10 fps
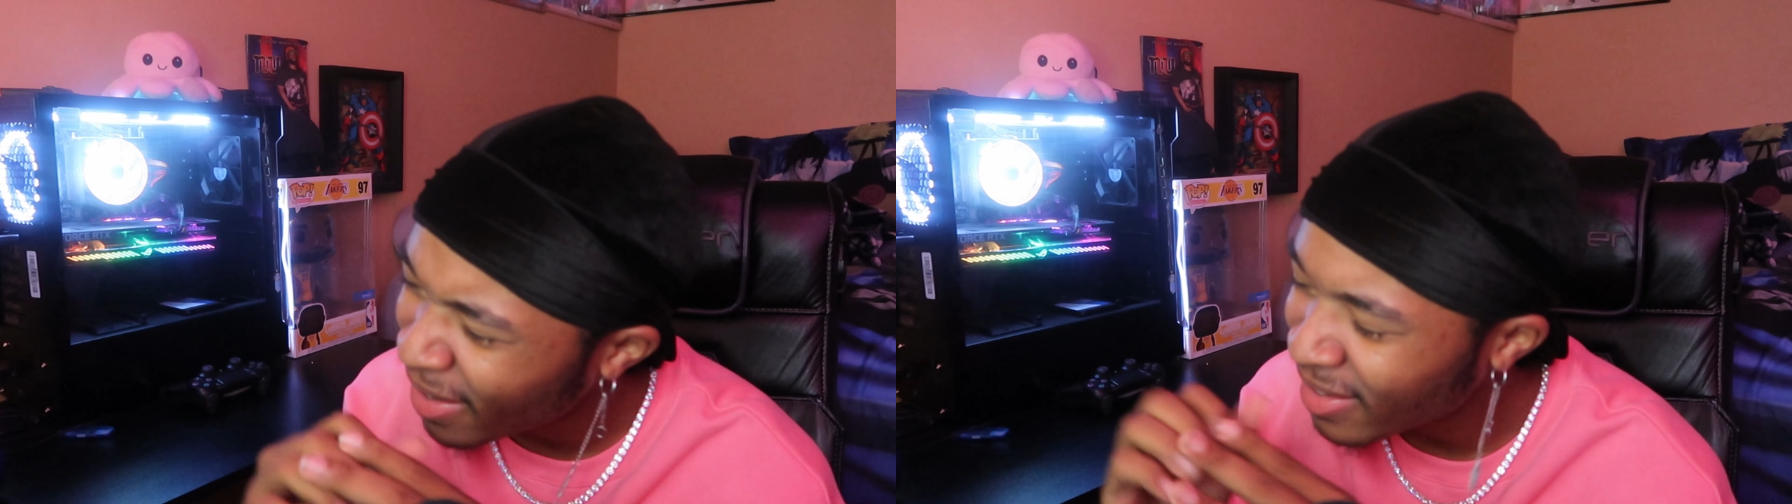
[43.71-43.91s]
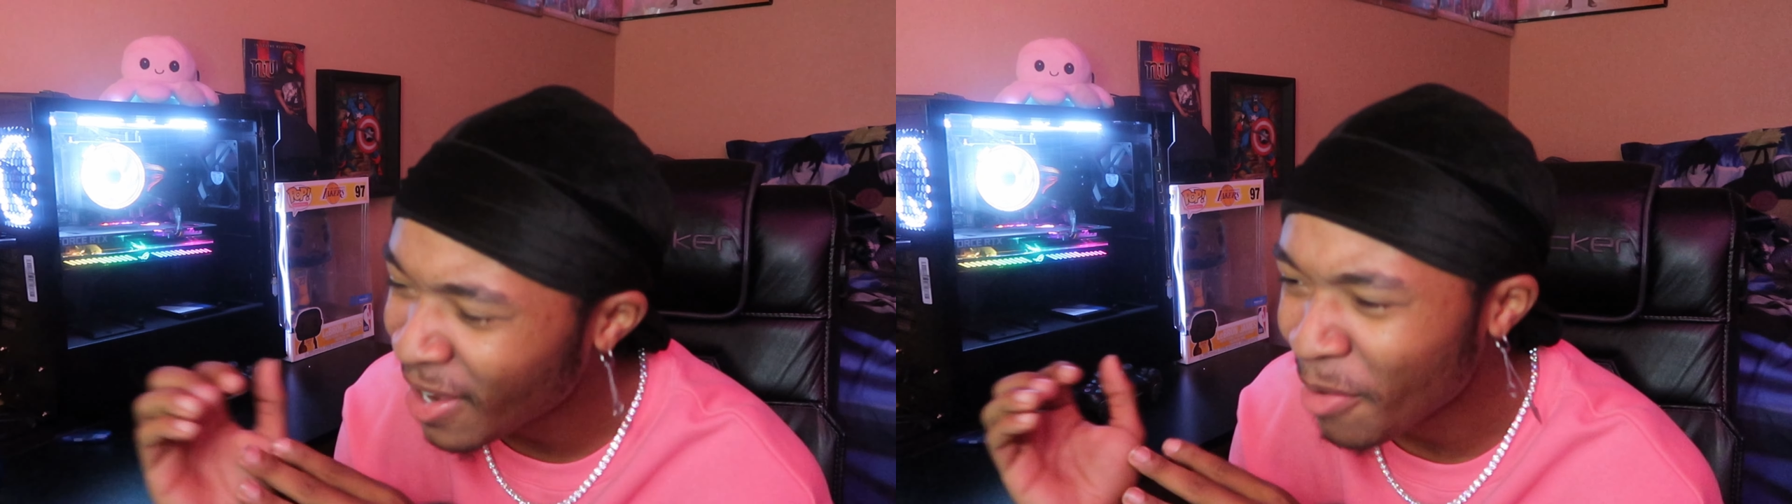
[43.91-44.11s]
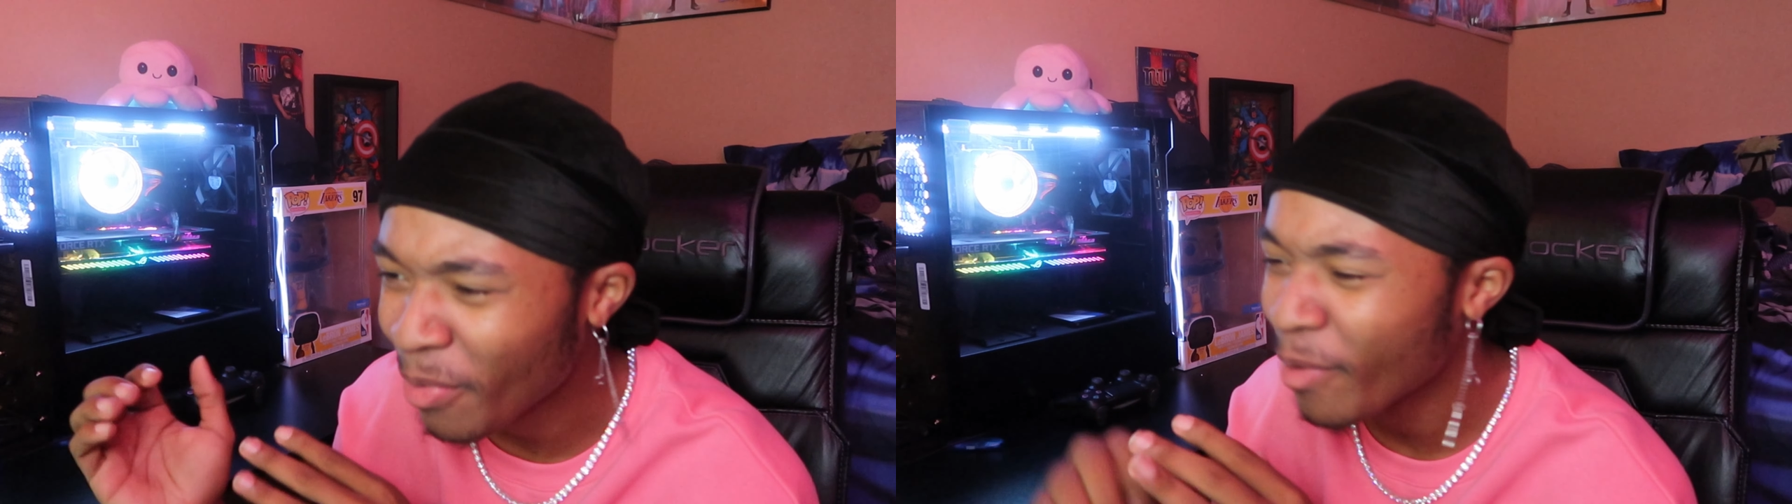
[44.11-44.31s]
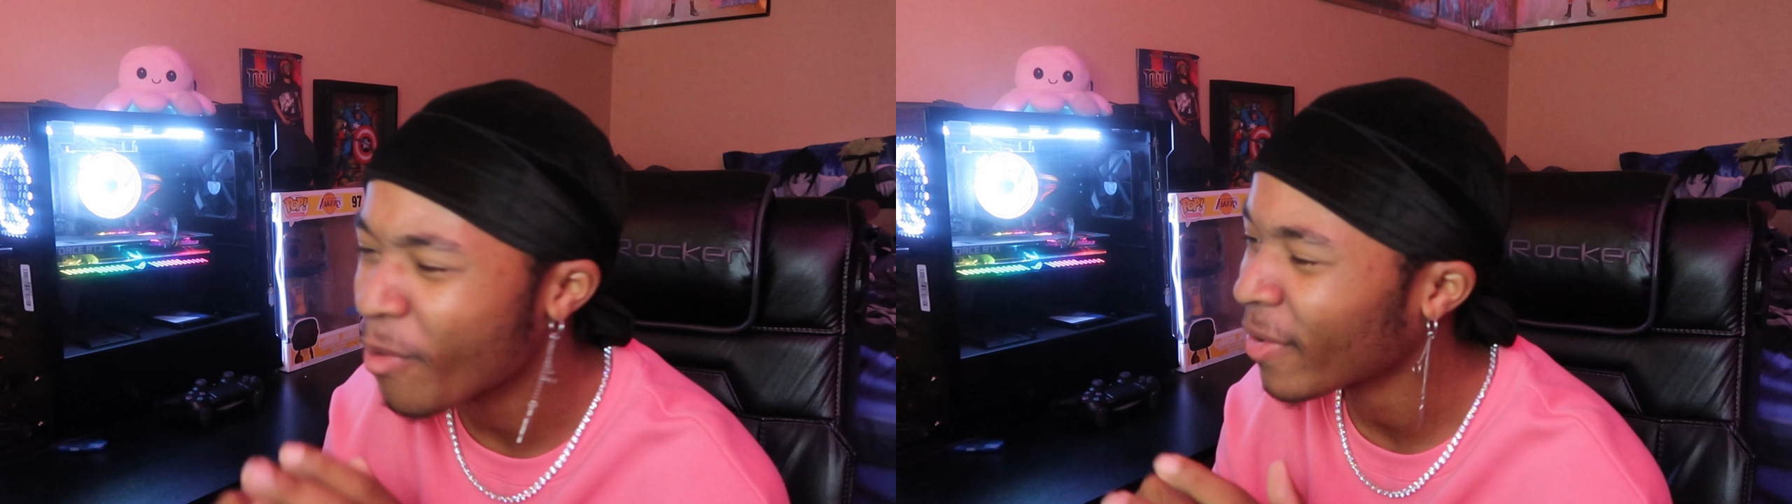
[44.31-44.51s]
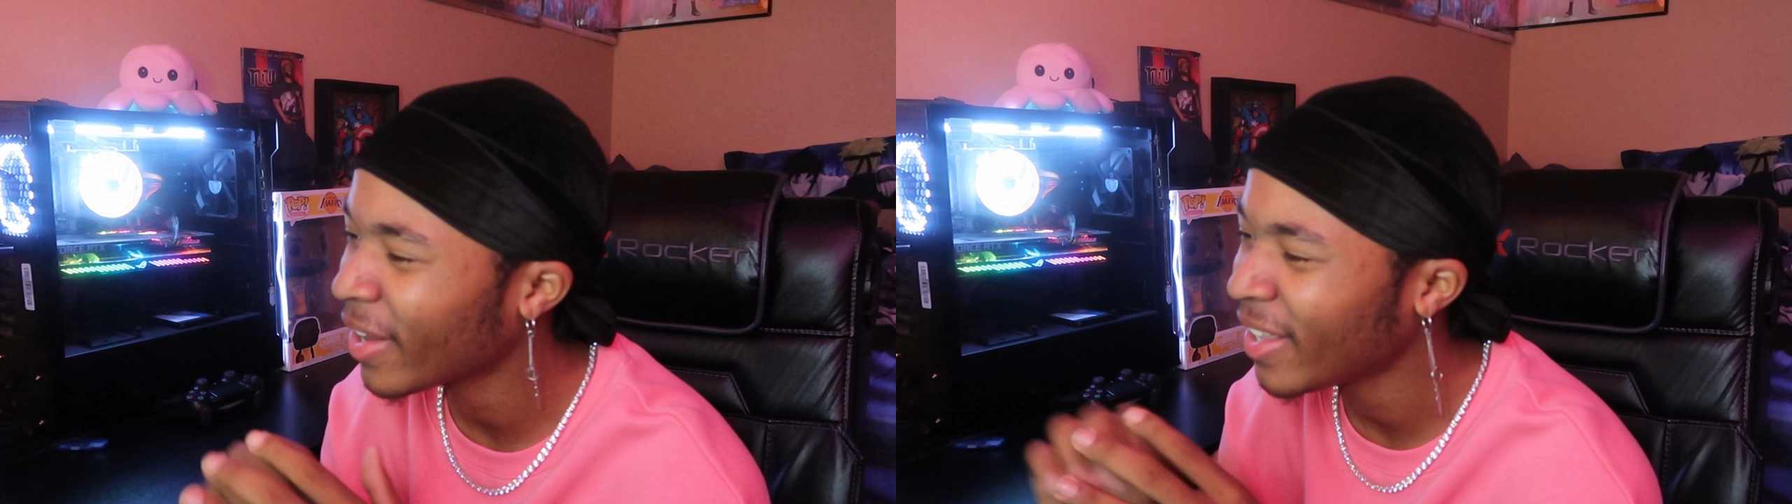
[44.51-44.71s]
can't
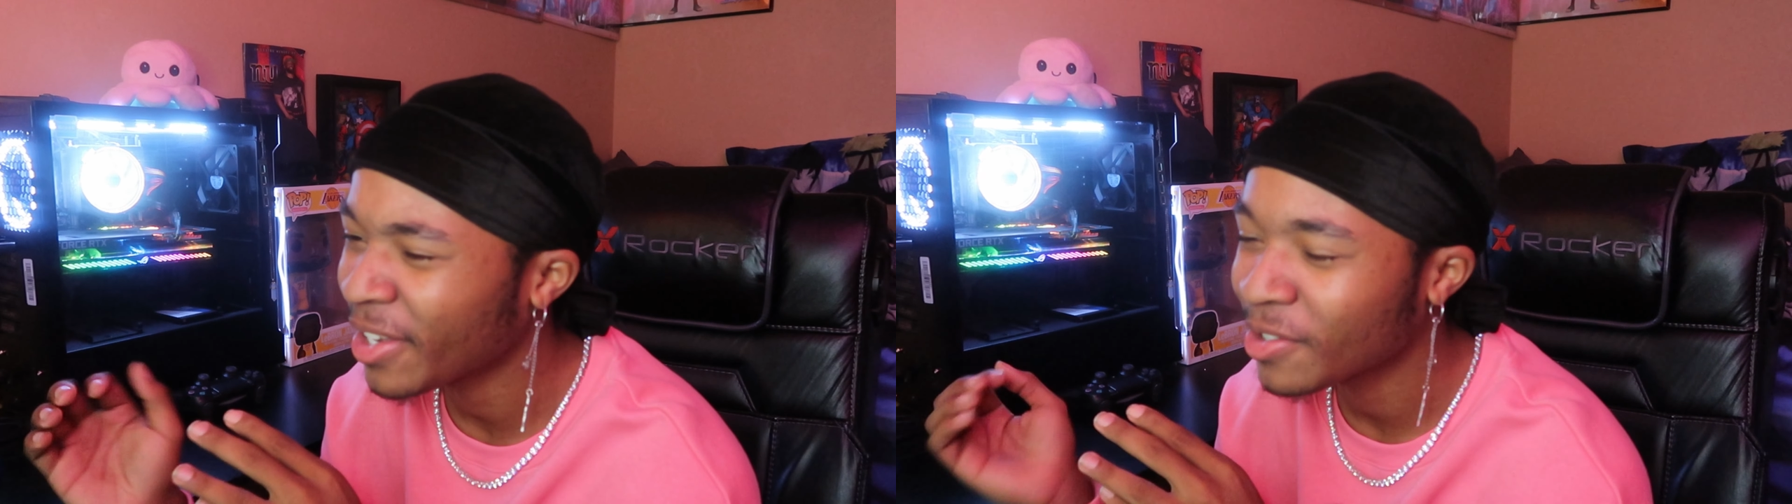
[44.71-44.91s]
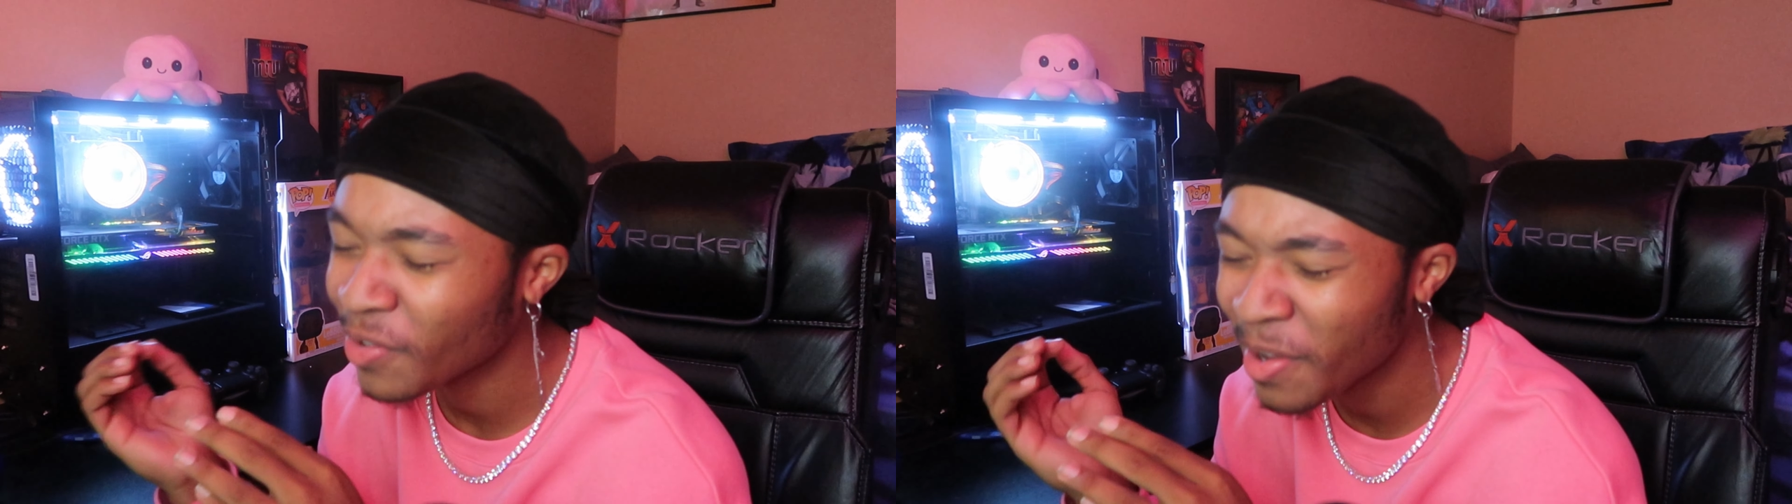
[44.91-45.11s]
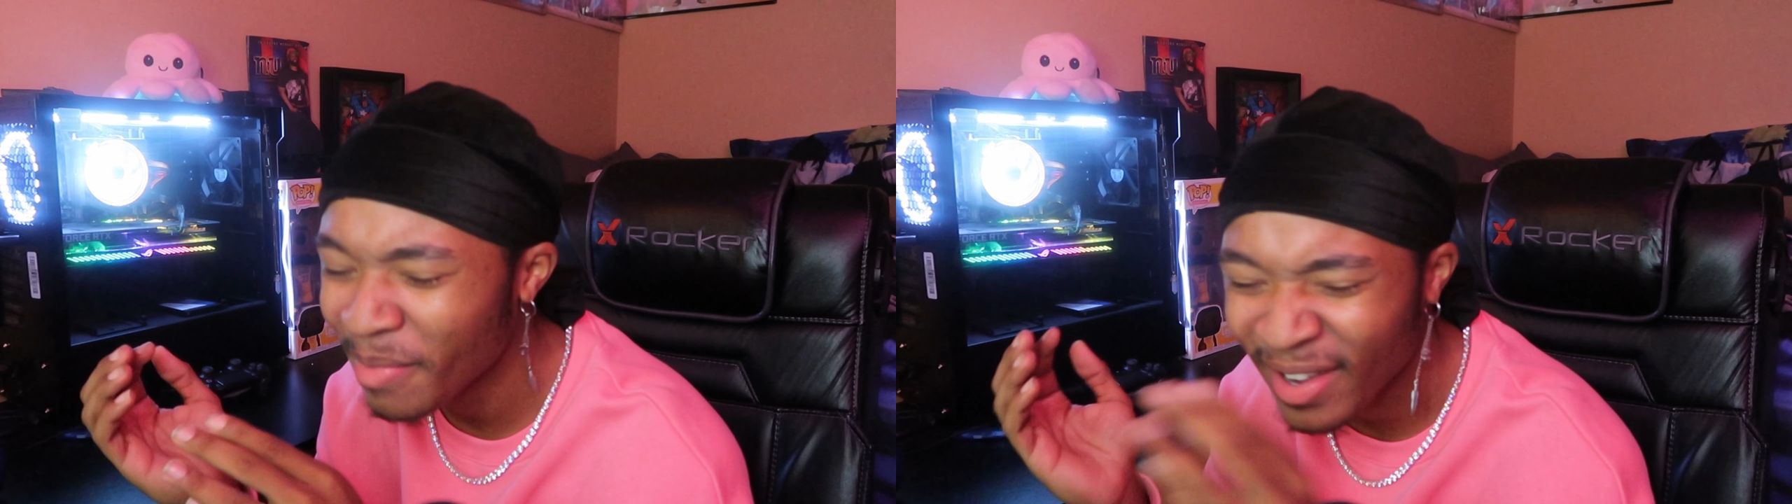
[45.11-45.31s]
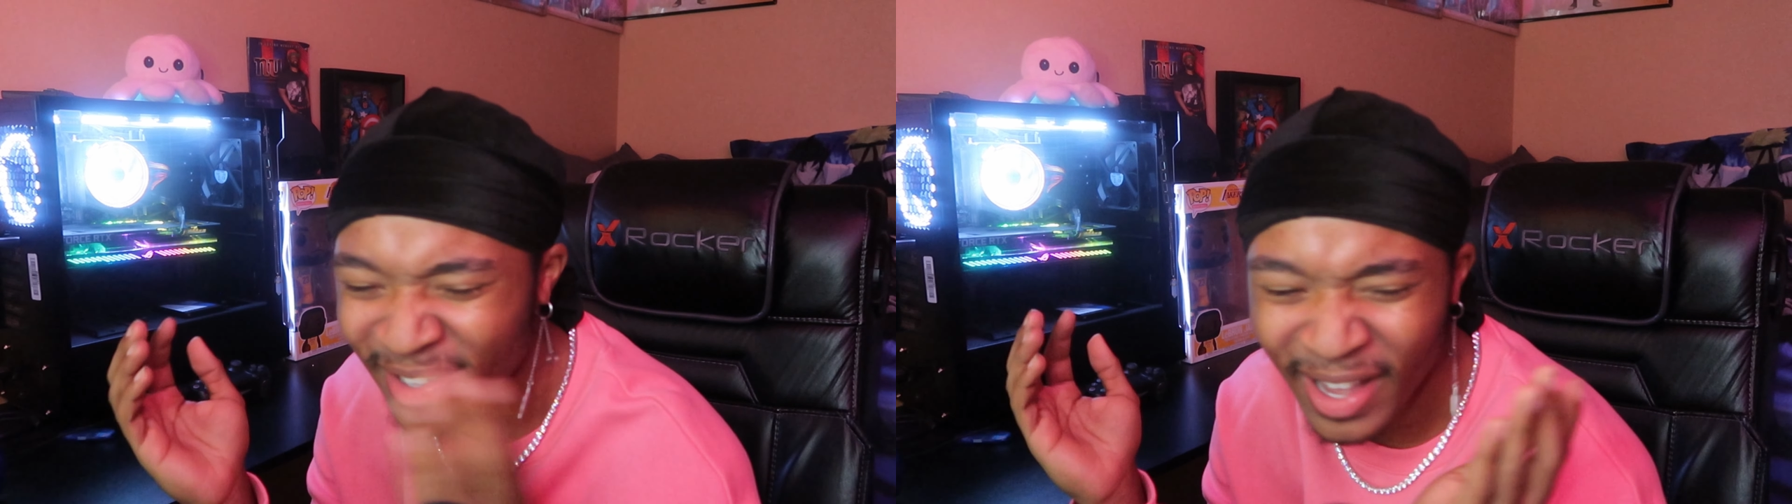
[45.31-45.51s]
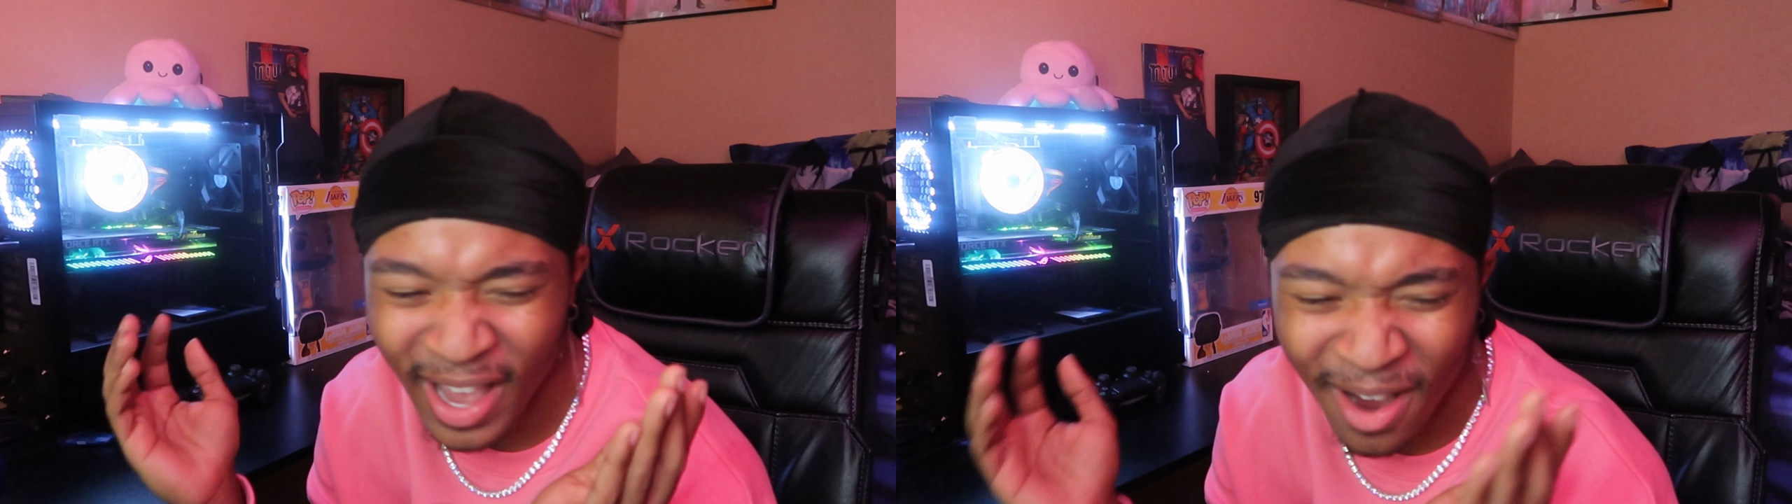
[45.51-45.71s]
record, I can't stream
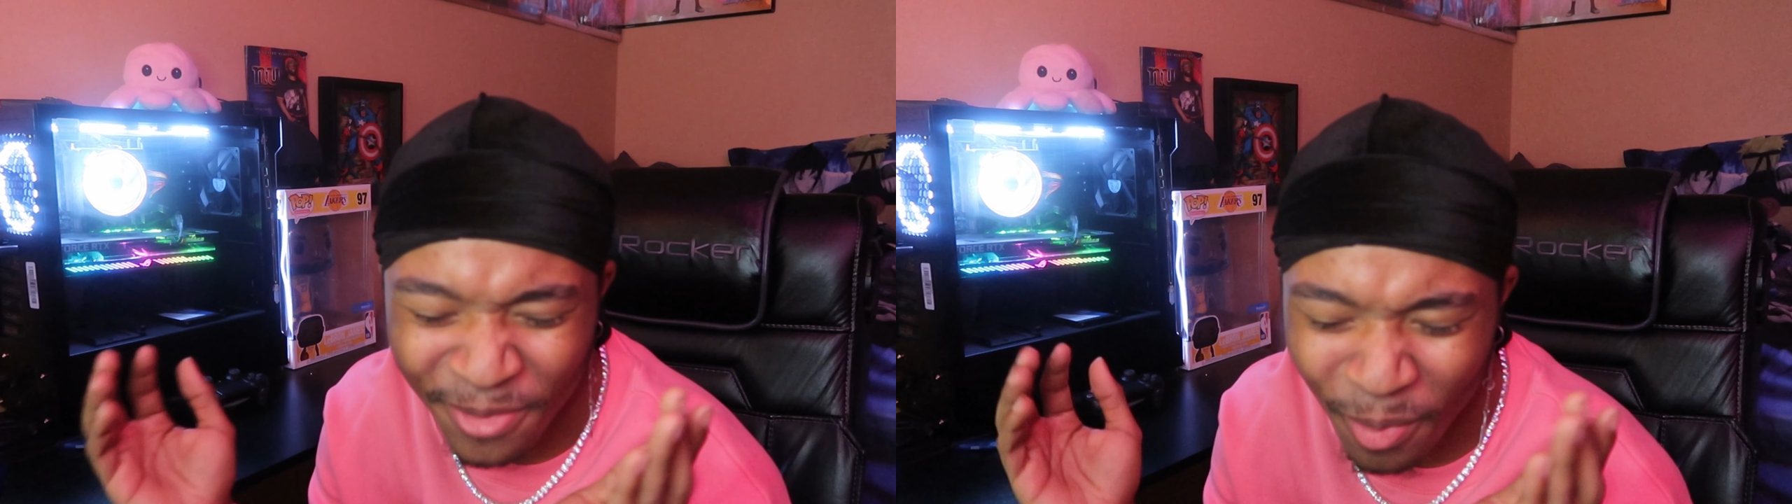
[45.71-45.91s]
because I have